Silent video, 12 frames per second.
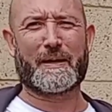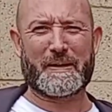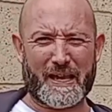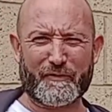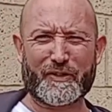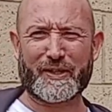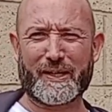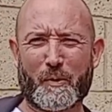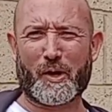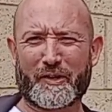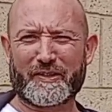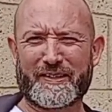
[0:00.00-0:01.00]
me everything
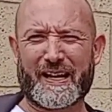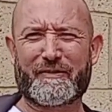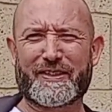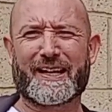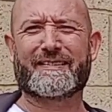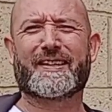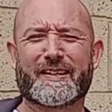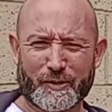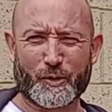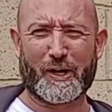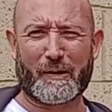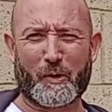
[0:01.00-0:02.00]
I wanted and everything I
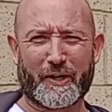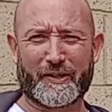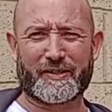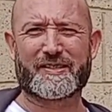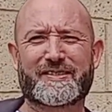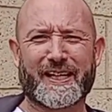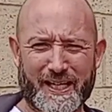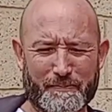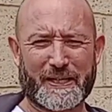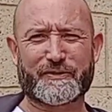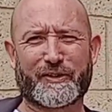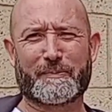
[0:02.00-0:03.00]
didn't know I wanted.
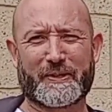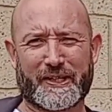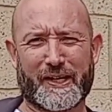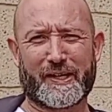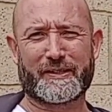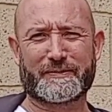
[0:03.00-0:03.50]
Second best film of the year.